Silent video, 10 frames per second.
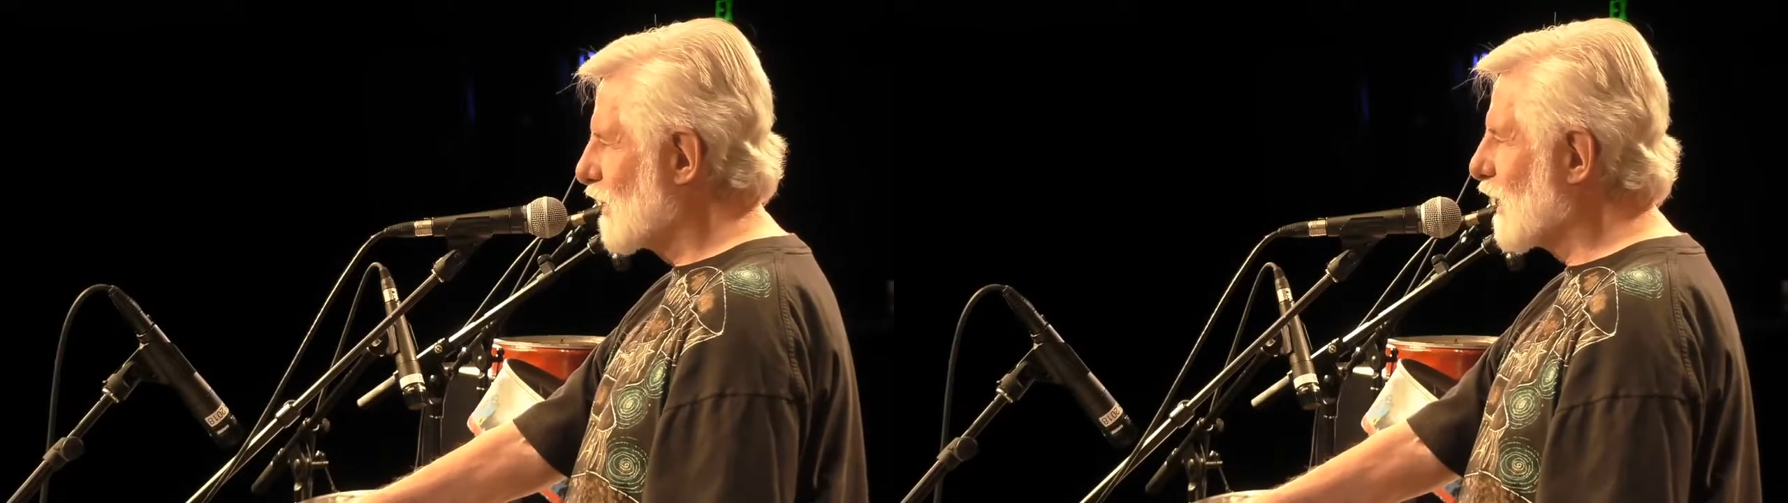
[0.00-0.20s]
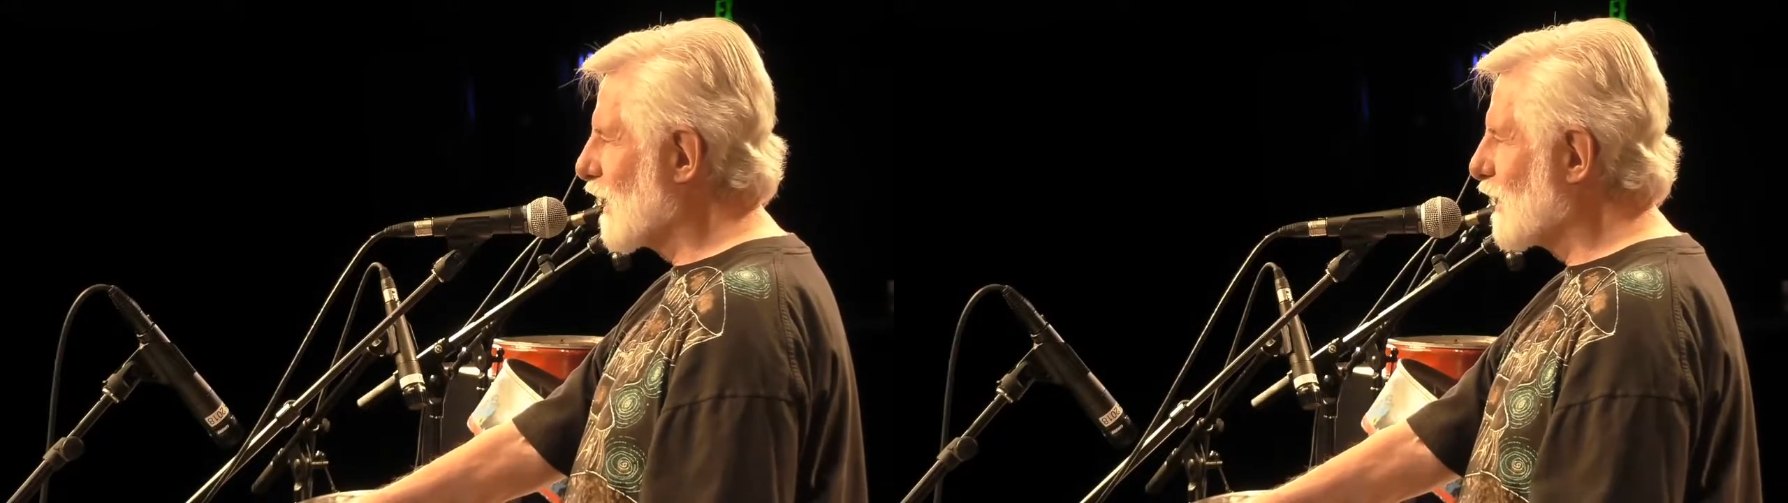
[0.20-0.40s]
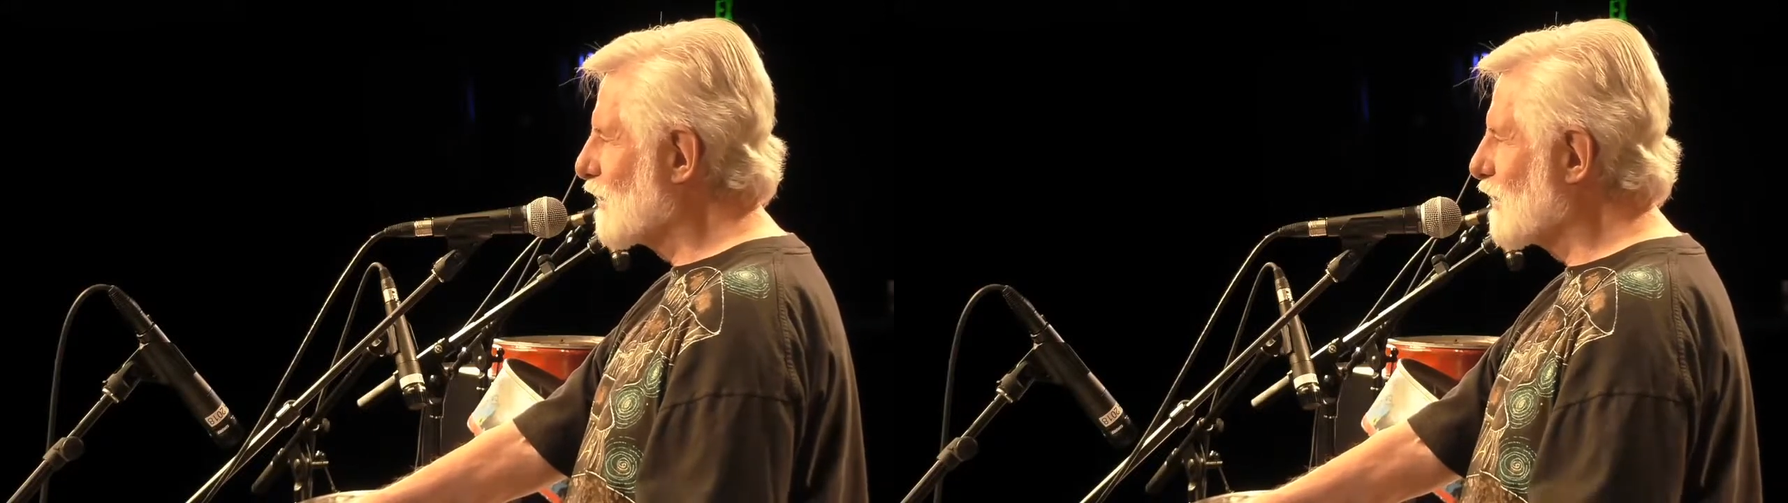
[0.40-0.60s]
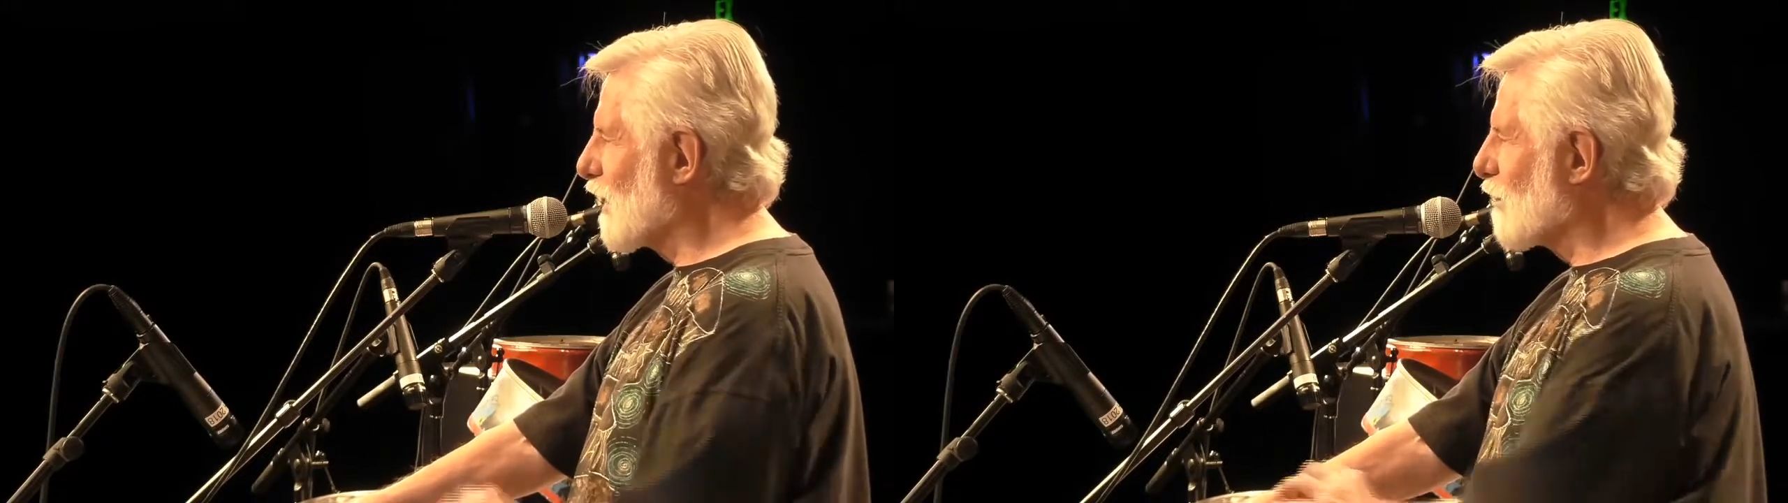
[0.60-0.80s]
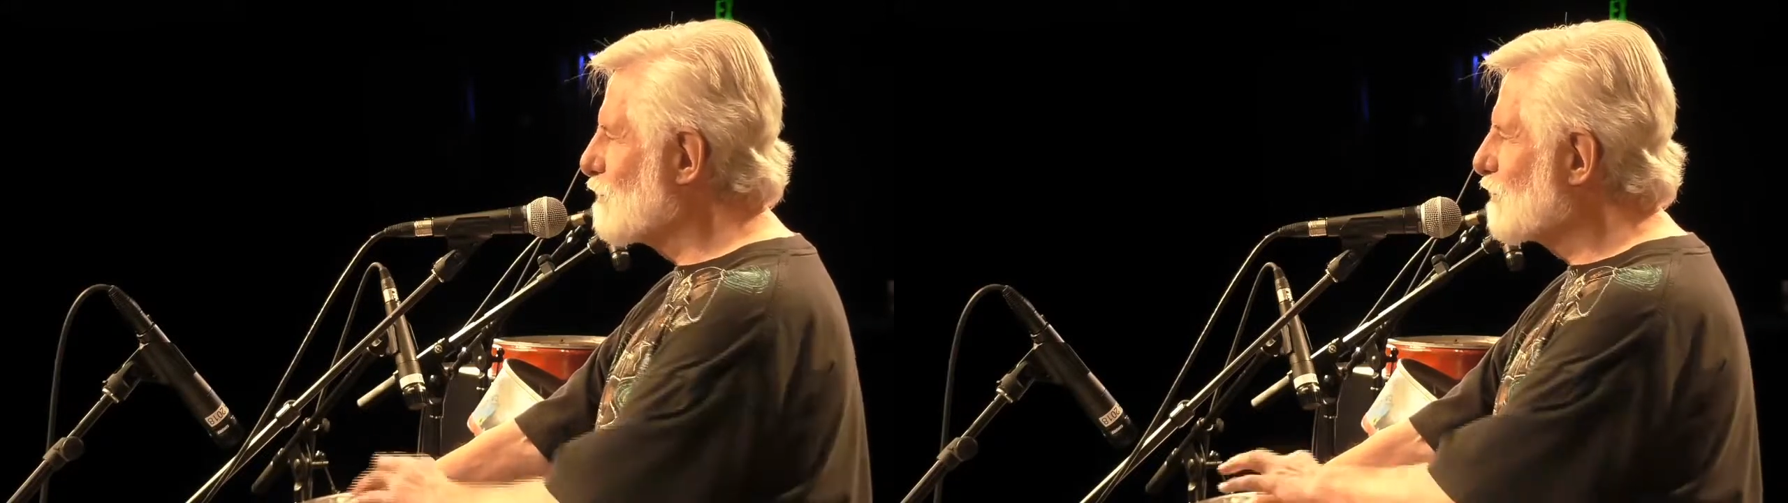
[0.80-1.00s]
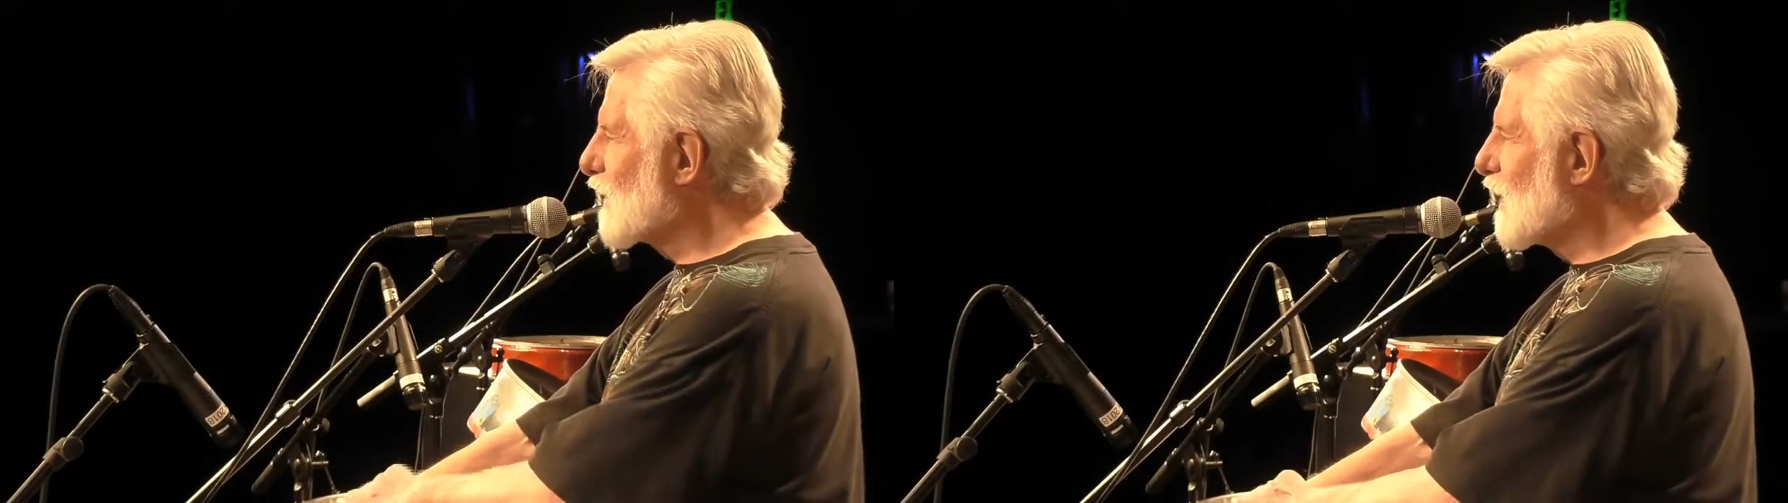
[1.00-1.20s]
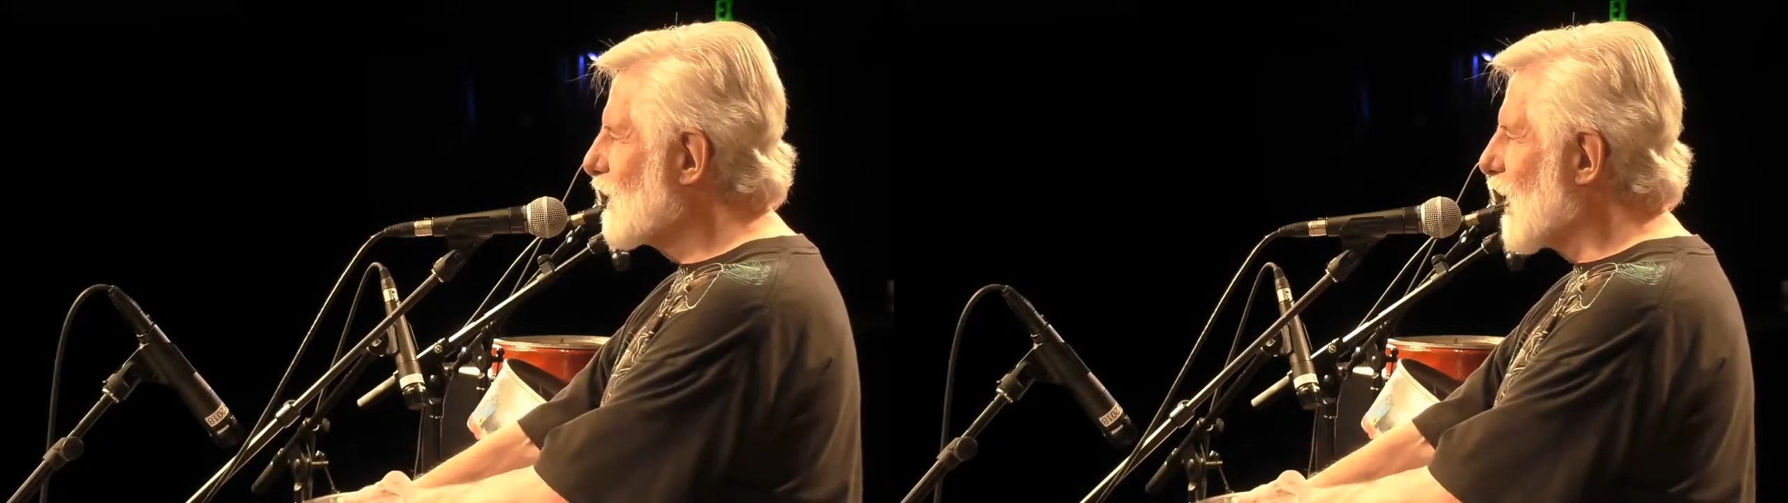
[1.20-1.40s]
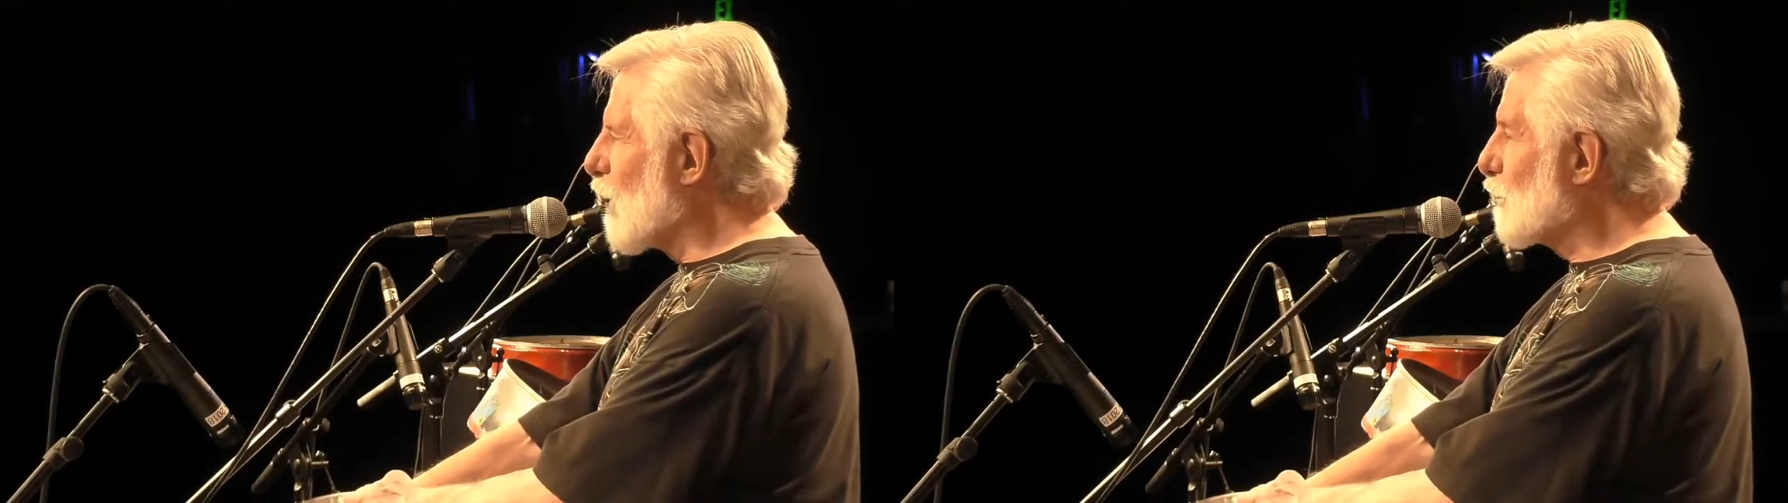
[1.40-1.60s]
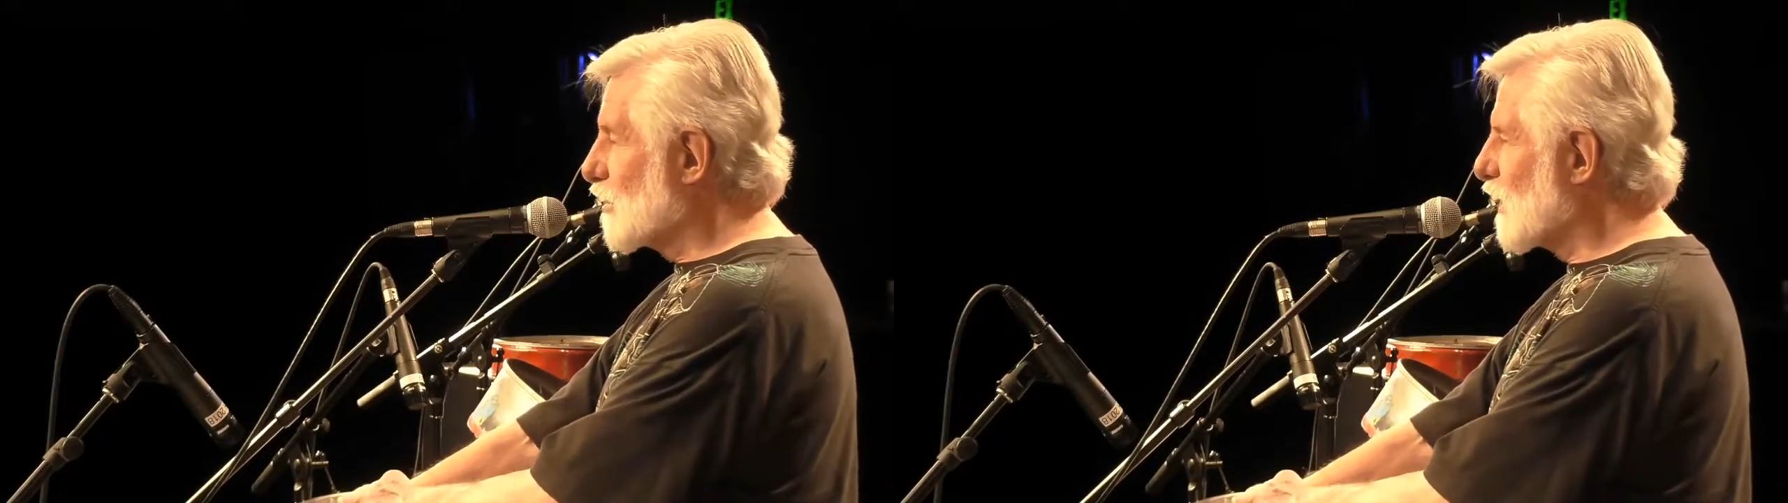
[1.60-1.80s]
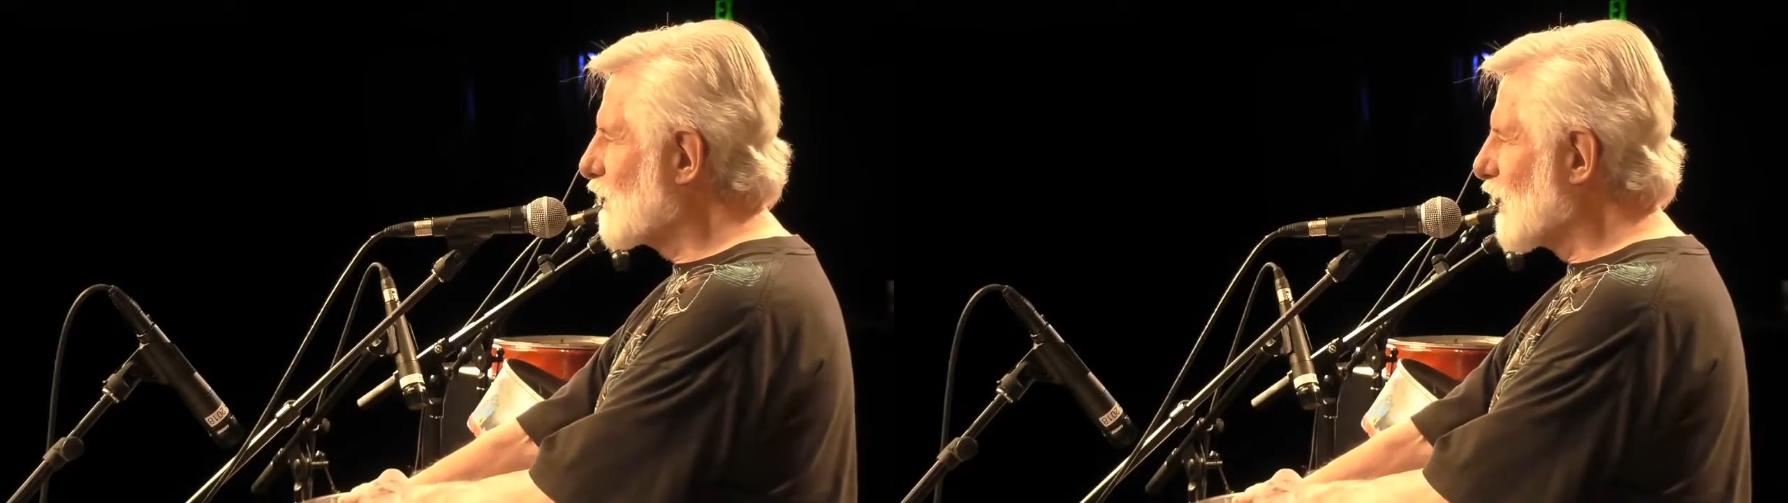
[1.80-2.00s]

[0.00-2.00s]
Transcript: And um, I'll pretend